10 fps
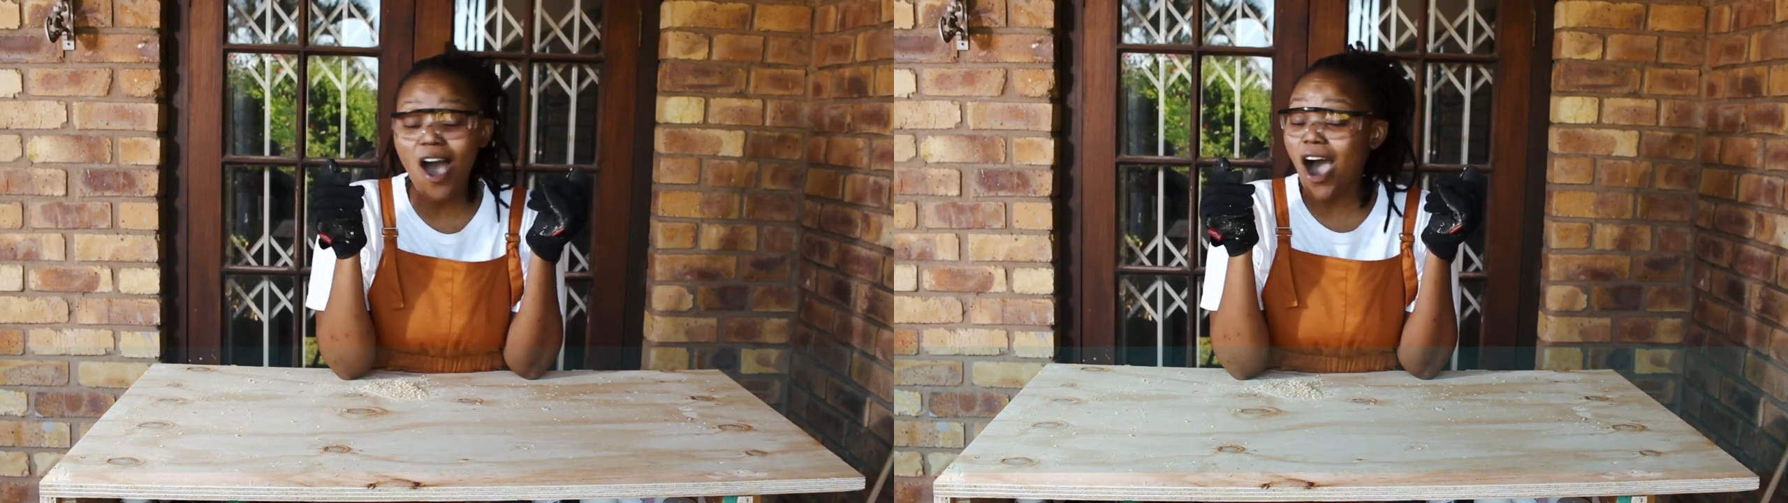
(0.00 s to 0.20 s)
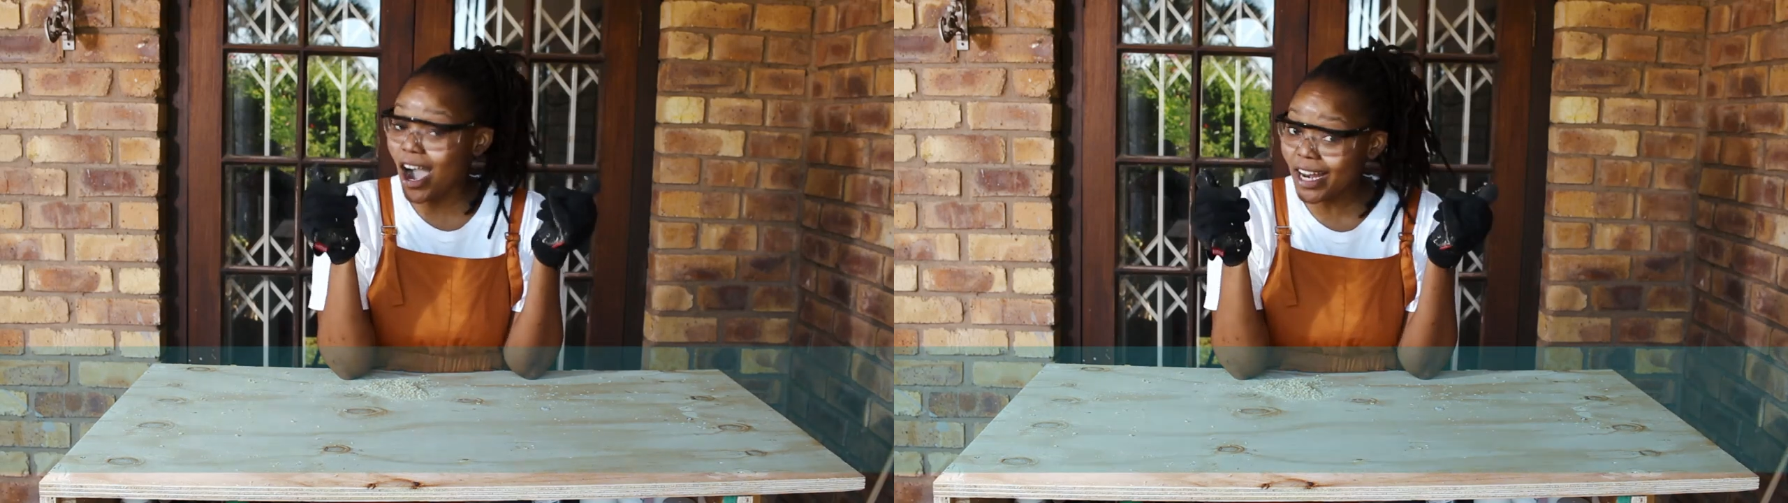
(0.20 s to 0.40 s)

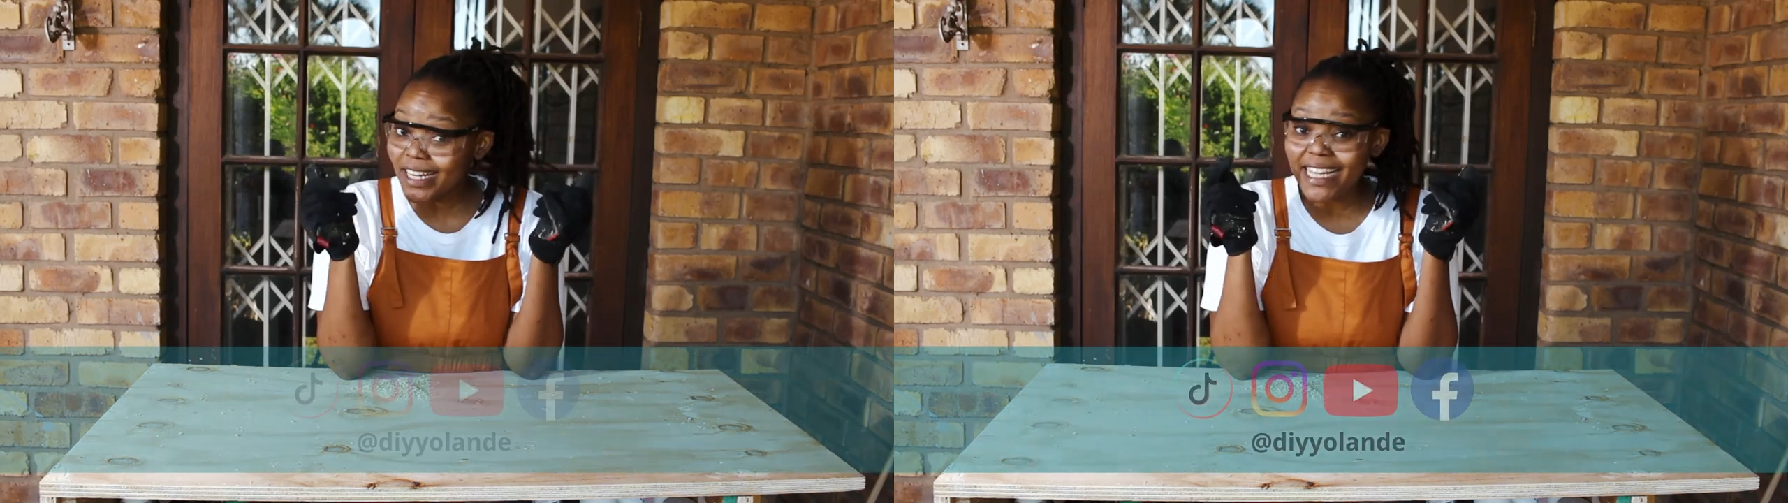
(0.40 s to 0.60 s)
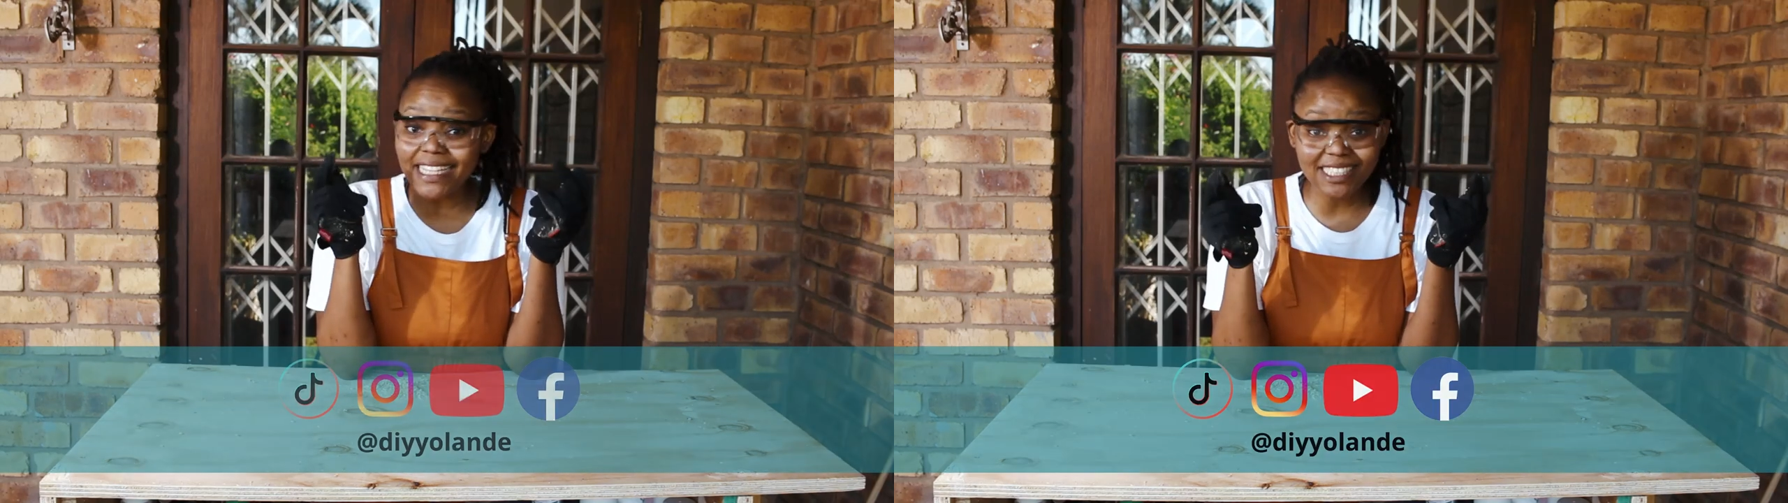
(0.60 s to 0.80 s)

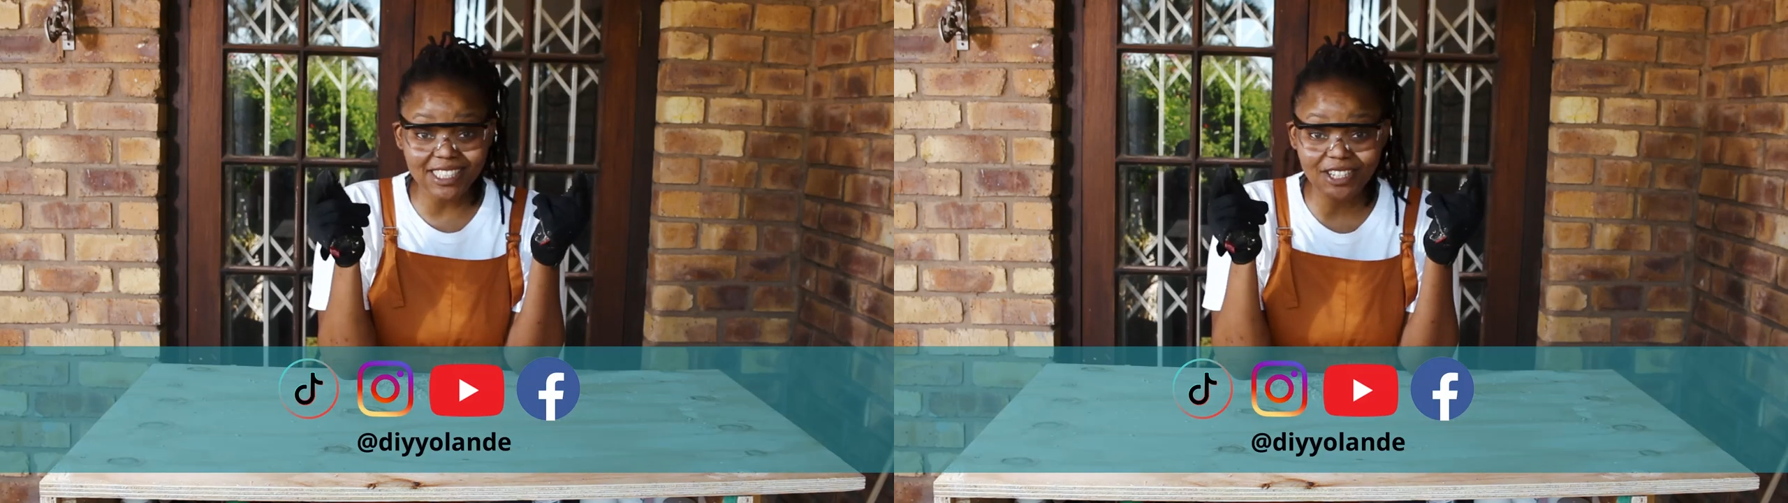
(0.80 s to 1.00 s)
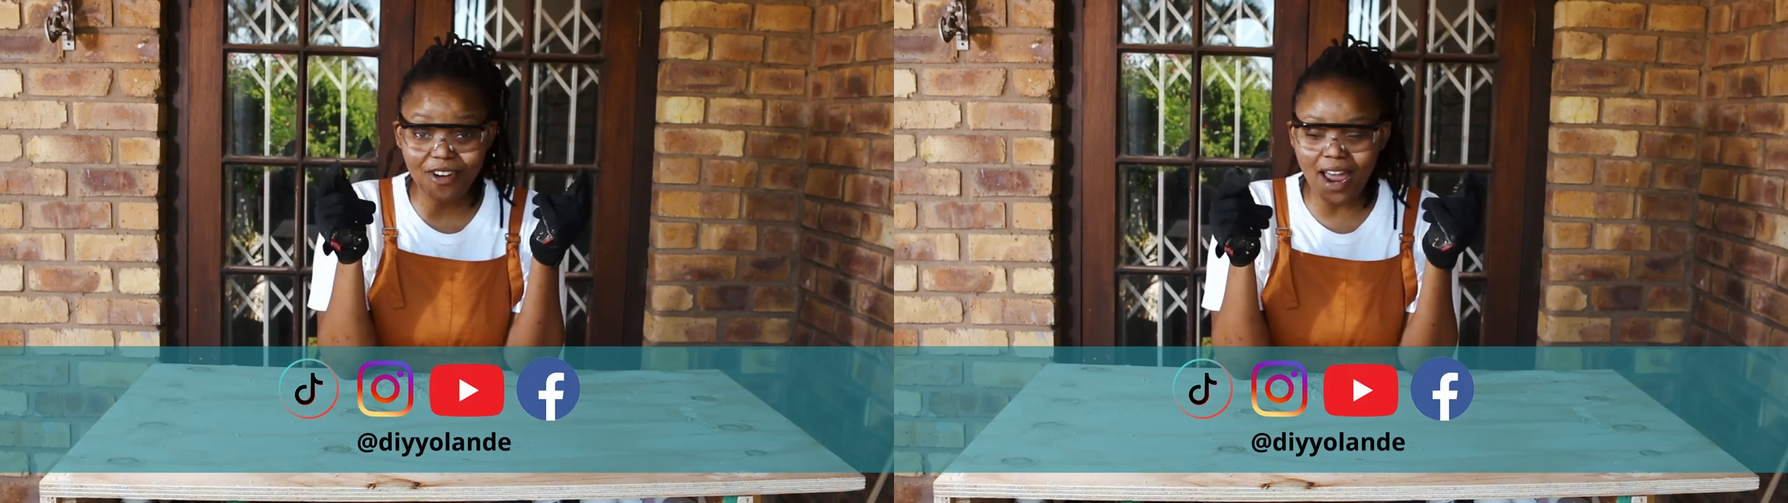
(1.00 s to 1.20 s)
on
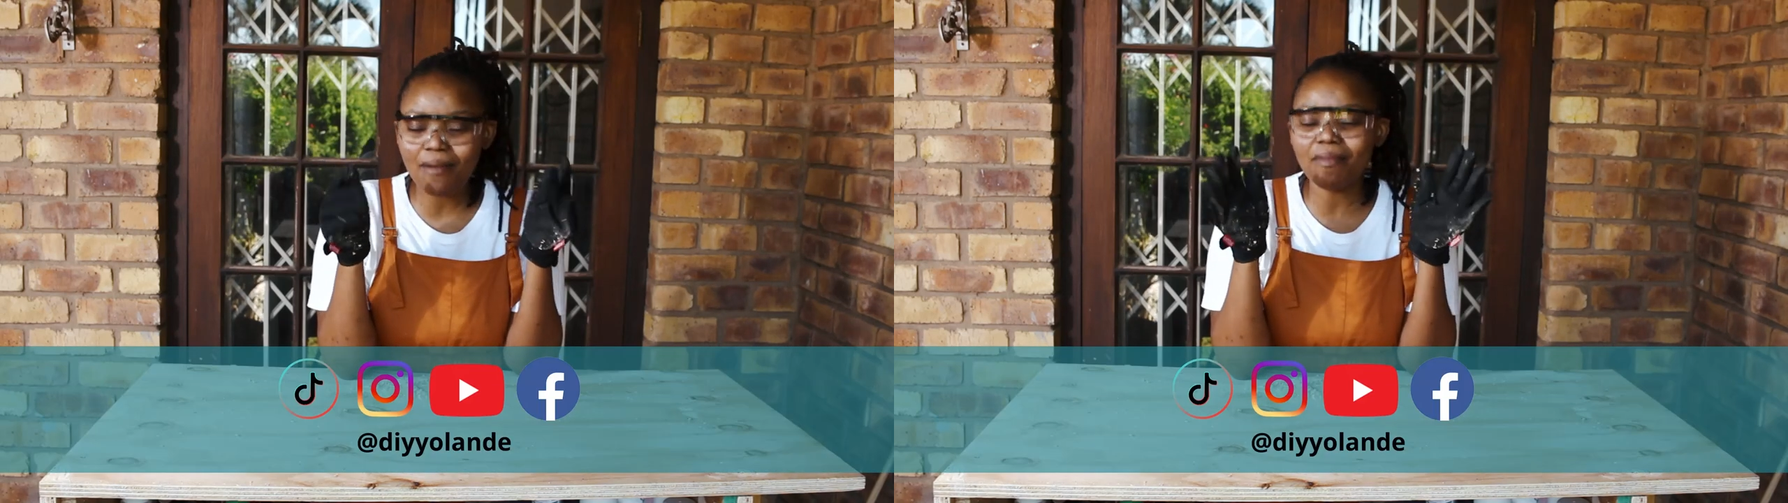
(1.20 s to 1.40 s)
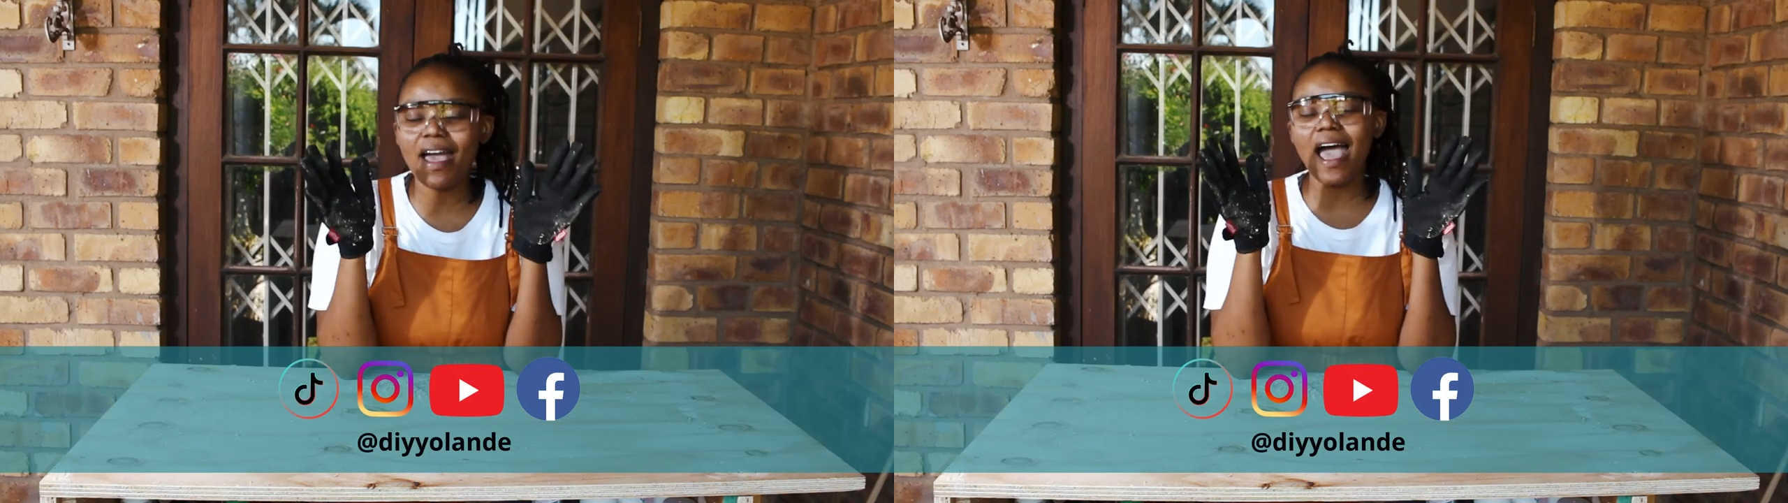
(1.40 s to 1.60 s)

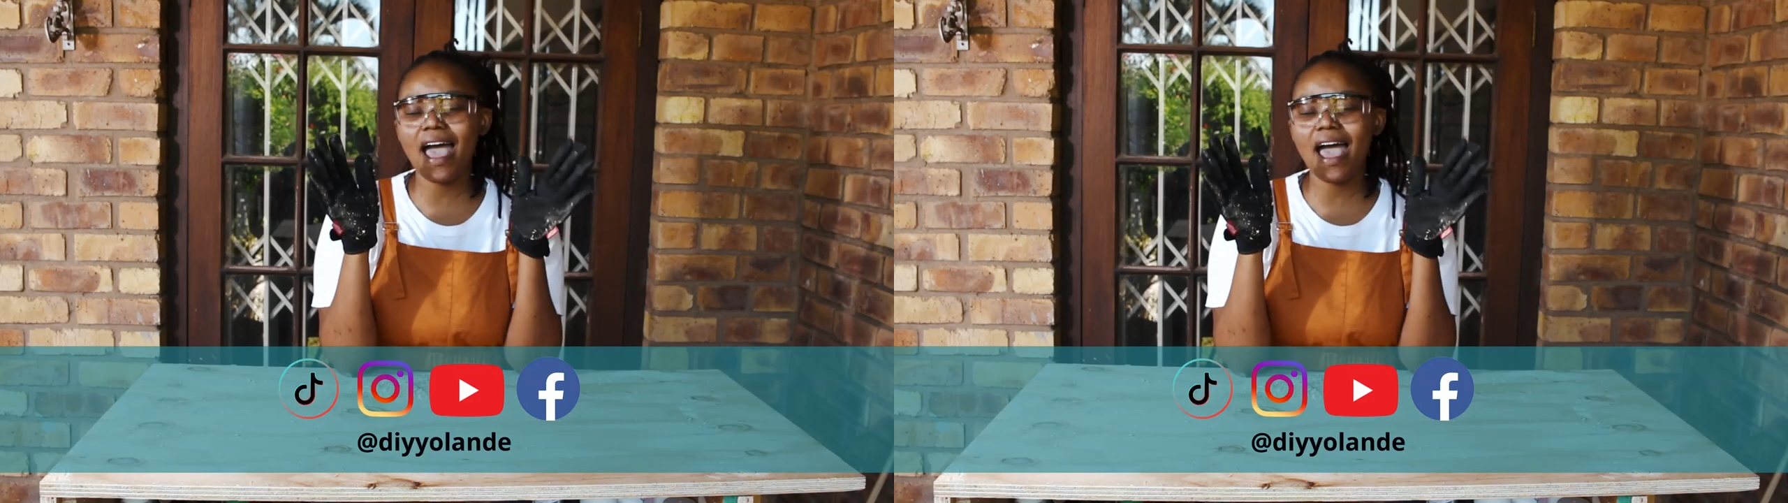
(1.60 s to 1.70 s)
Instagram